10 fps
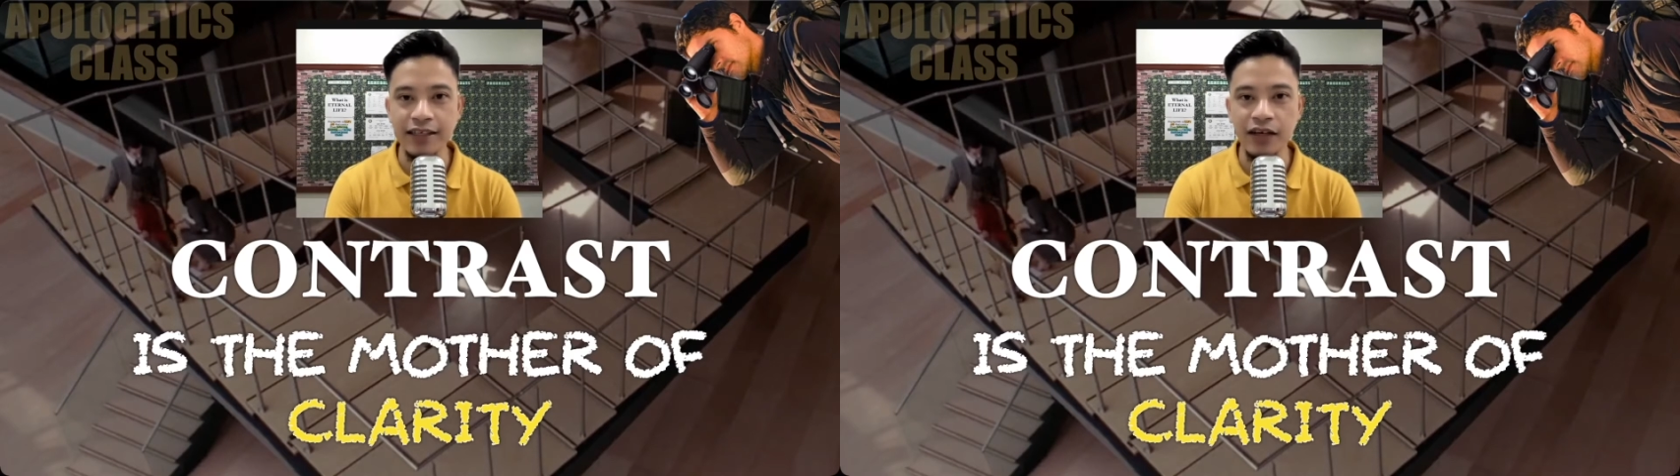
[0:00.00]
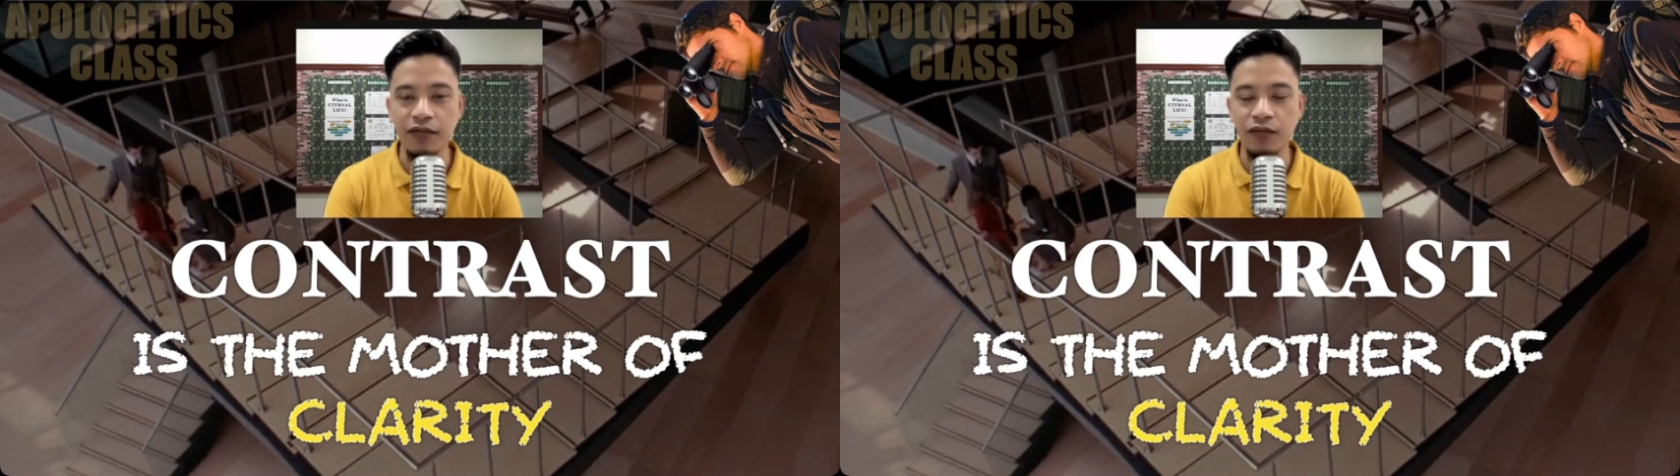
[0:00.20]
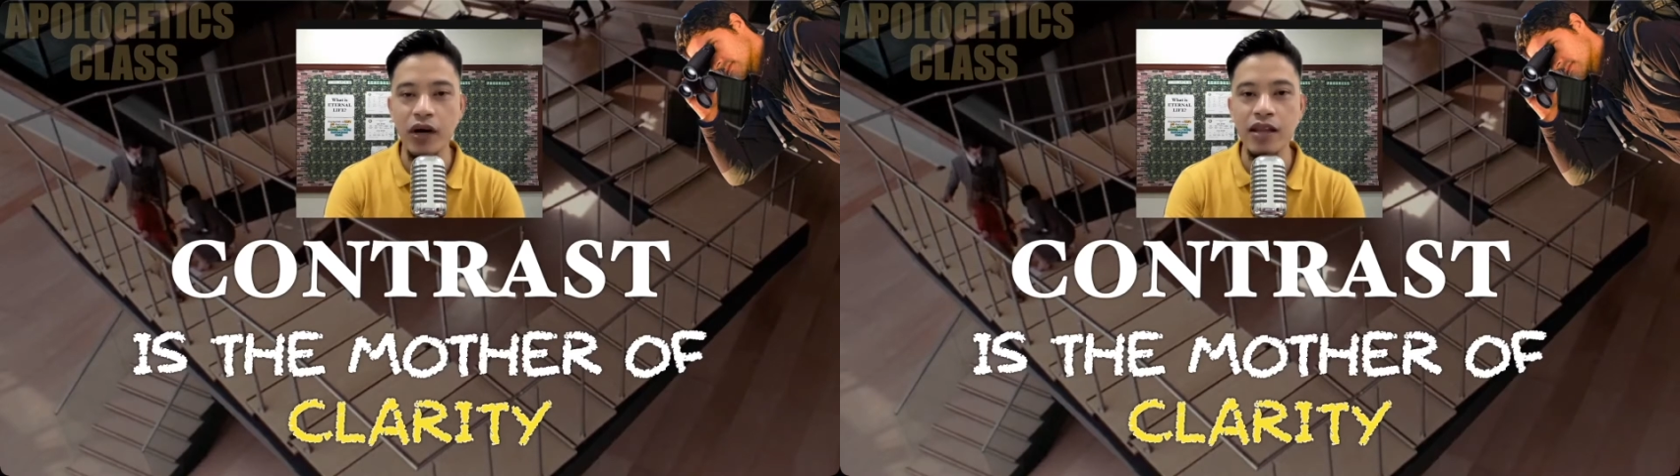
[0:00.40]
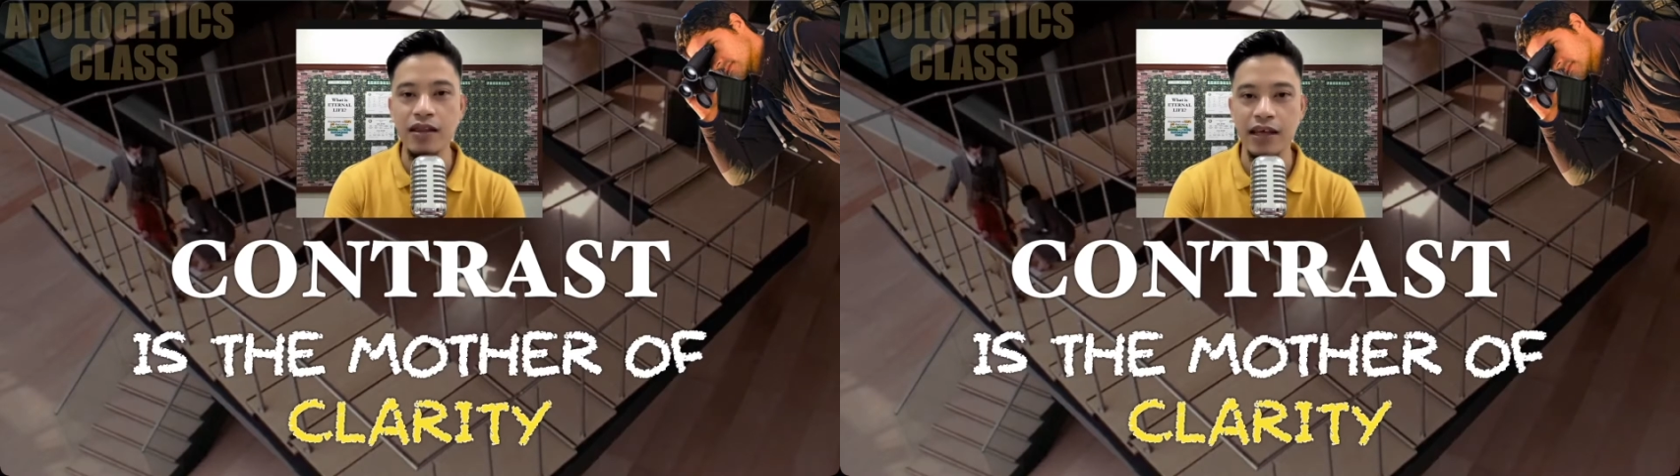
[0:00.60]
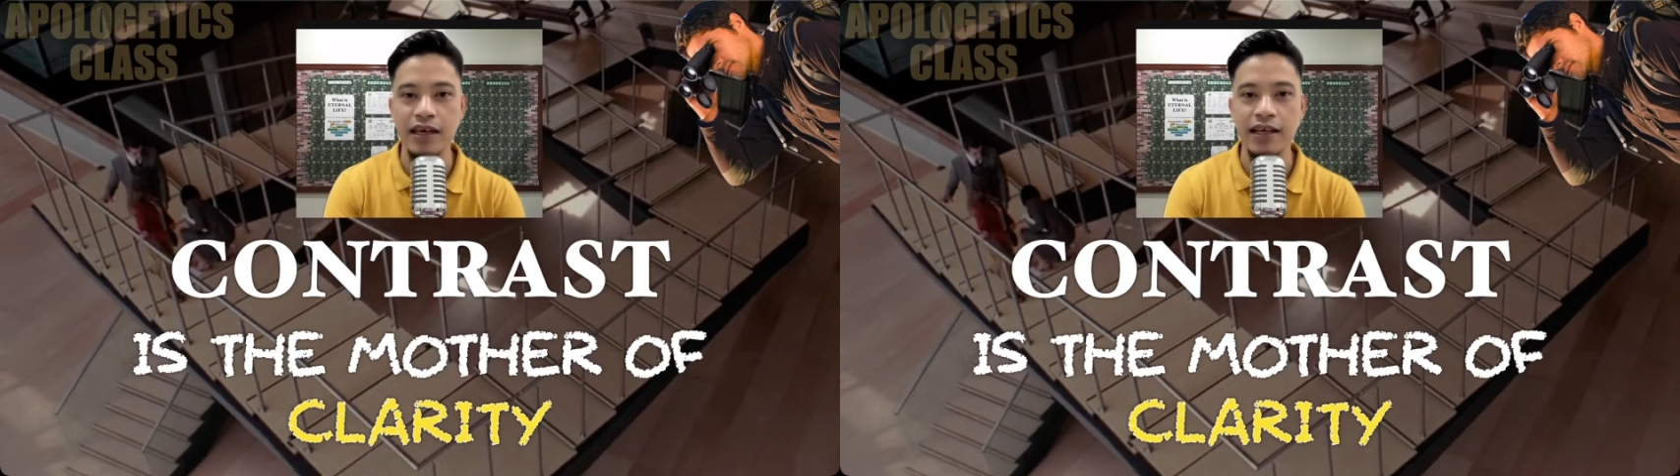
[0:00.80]
of one
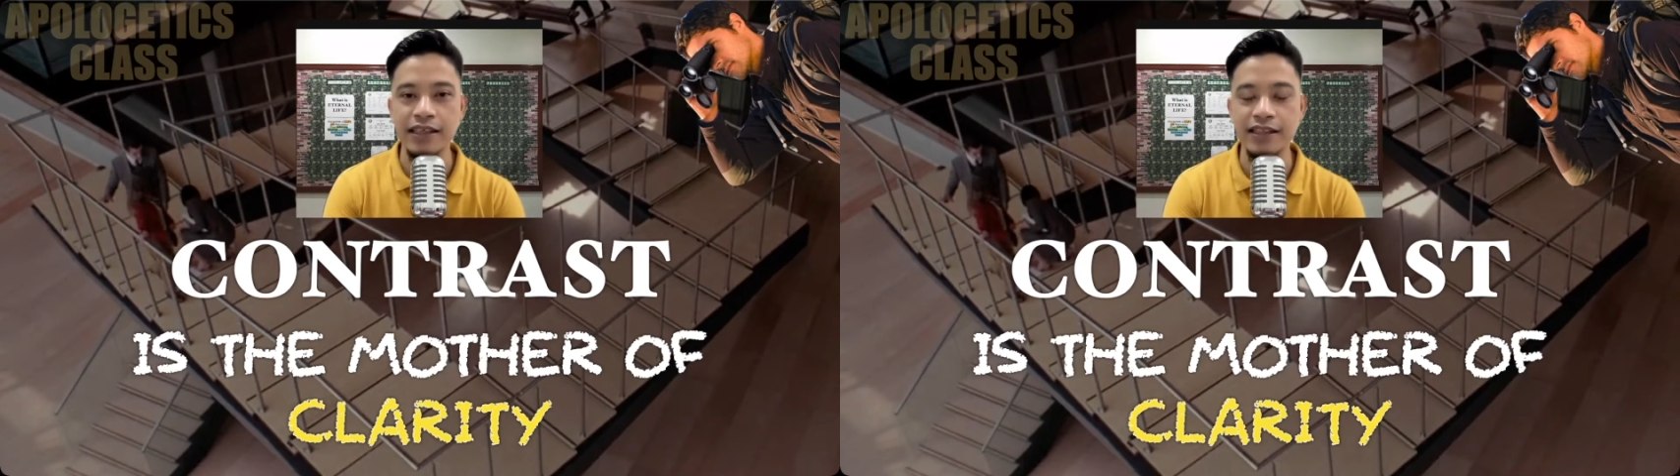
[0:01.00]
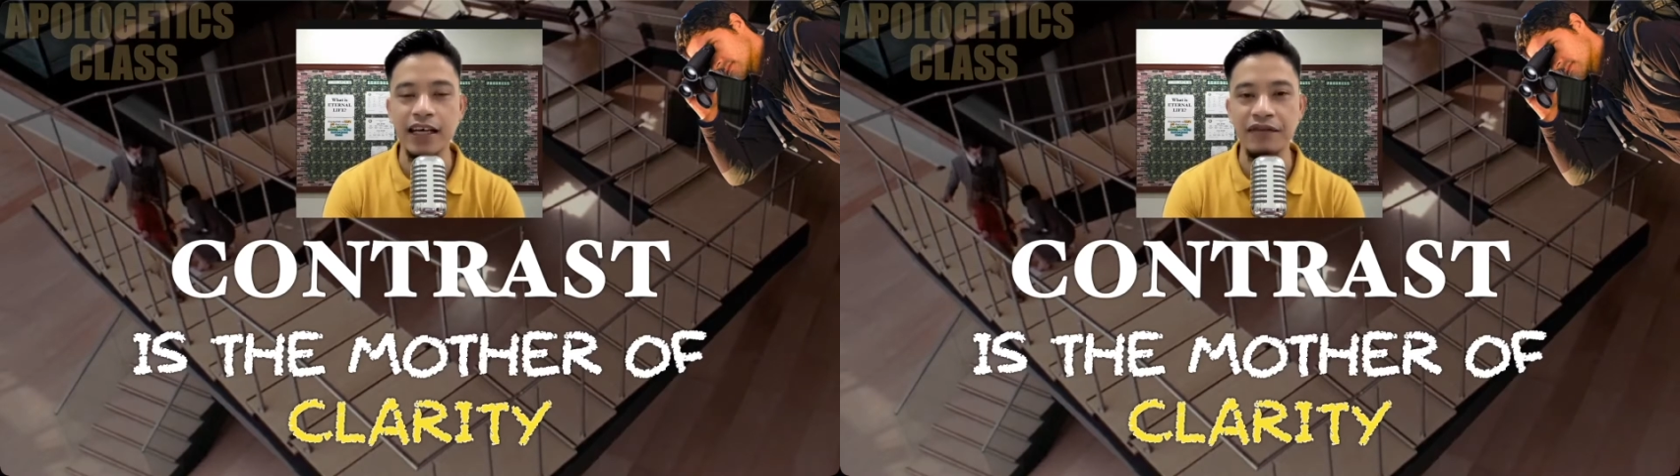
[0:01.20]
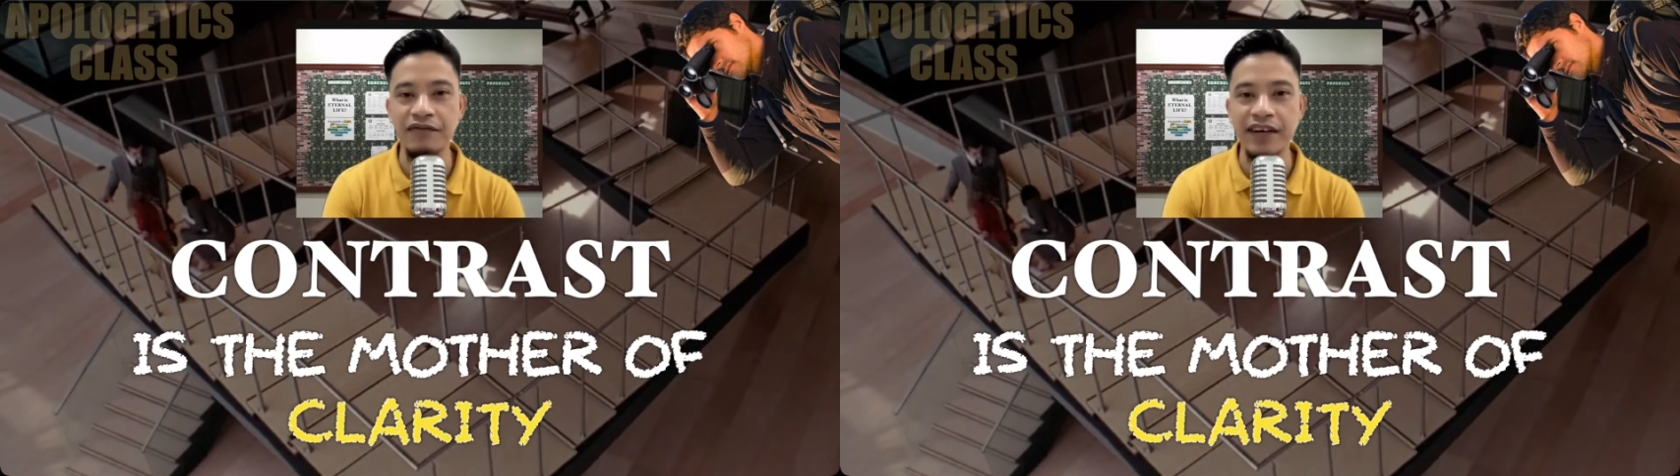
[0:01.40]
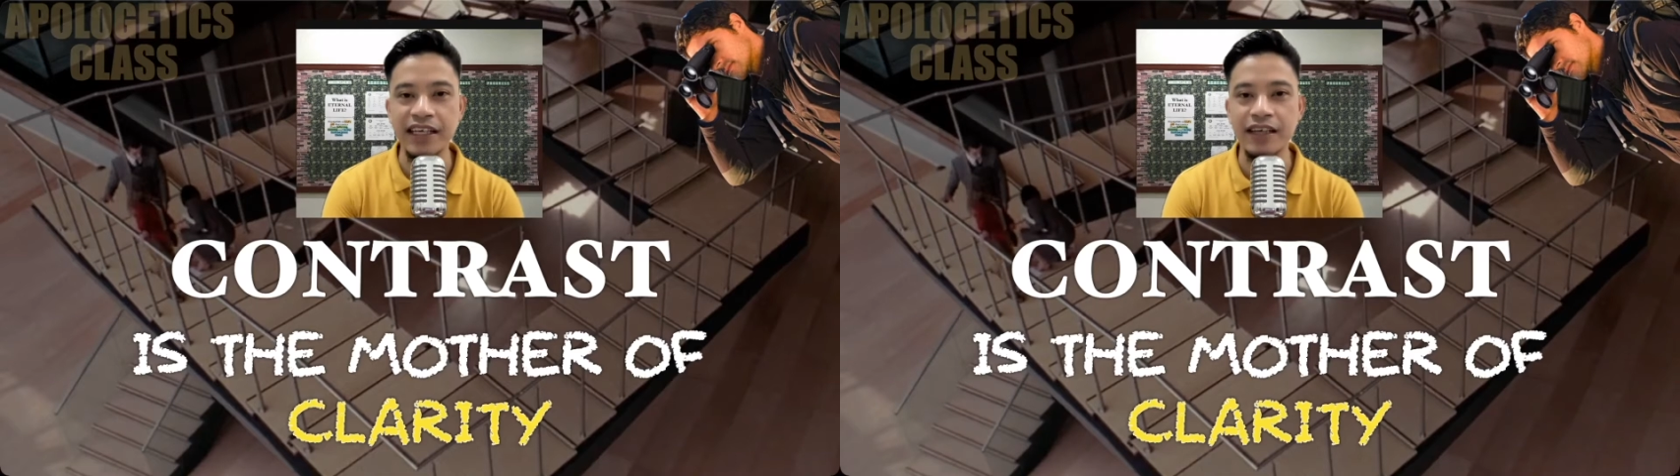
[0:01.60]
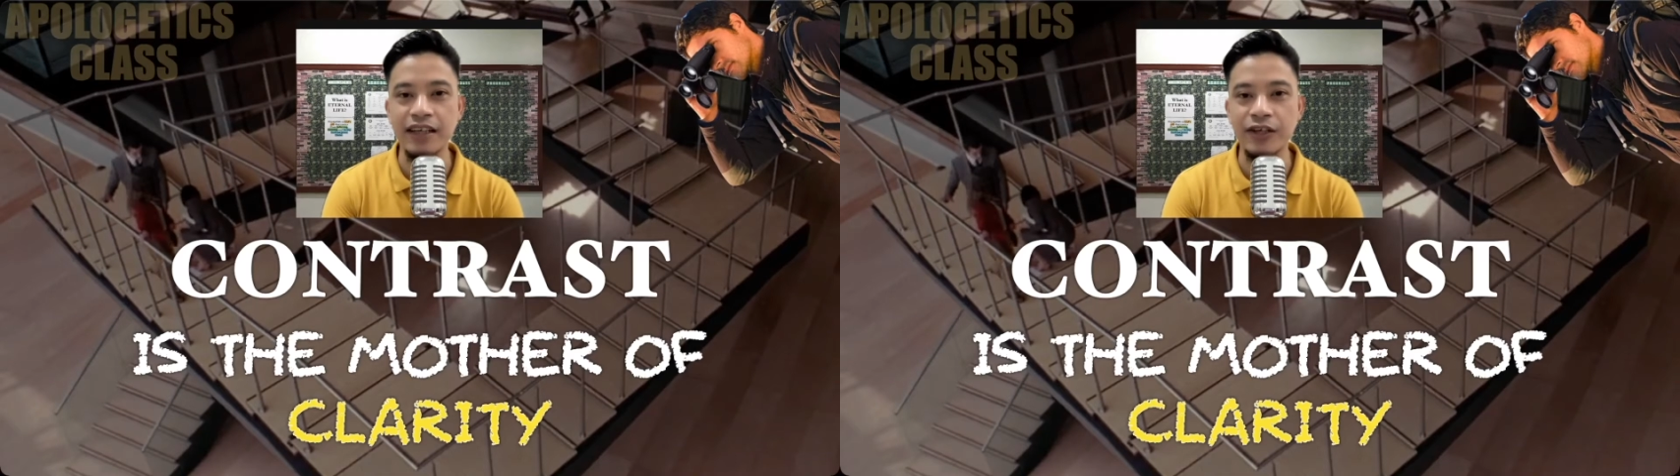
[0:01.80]
thing is not very
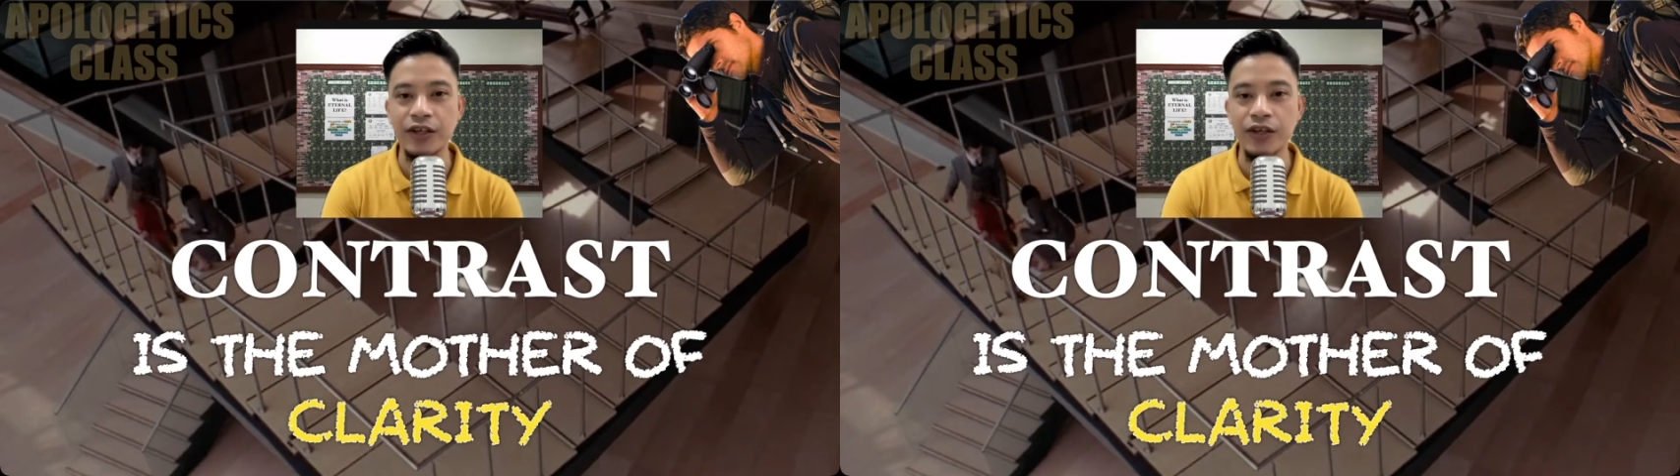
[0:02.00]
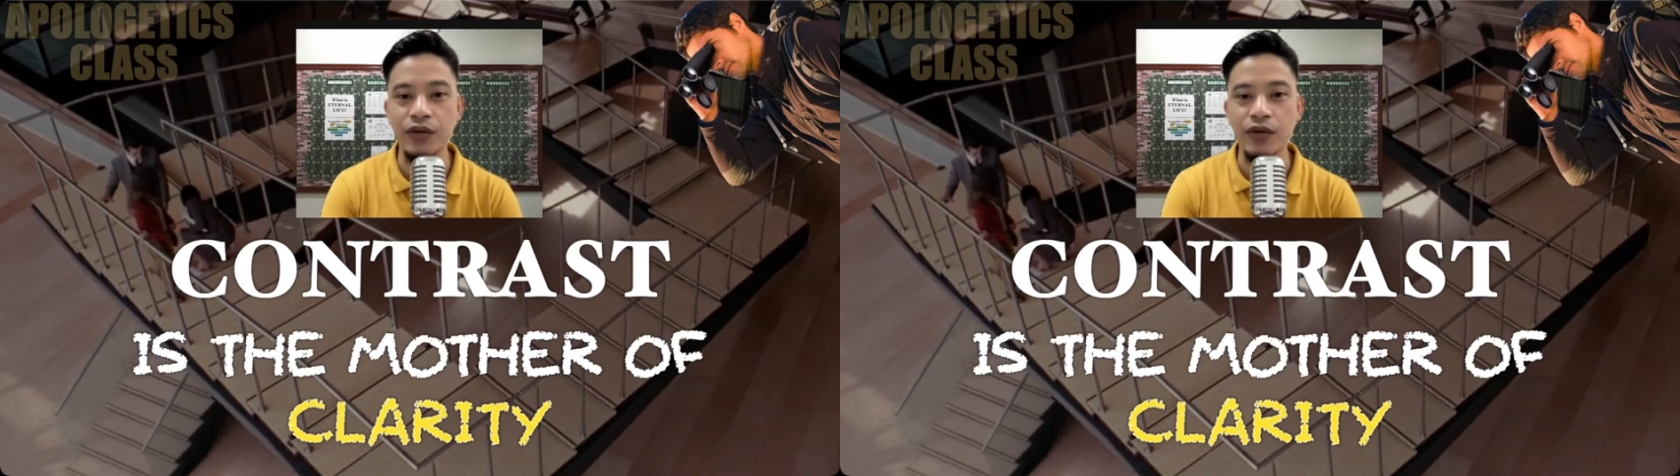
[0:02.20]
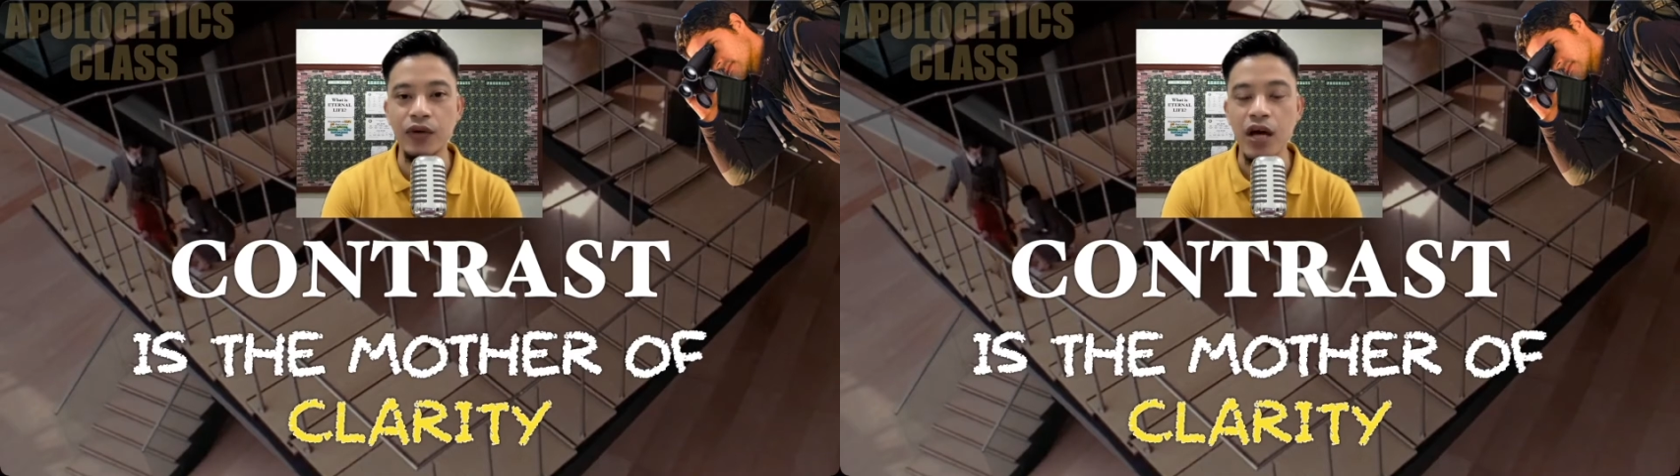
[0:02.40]
clear to you,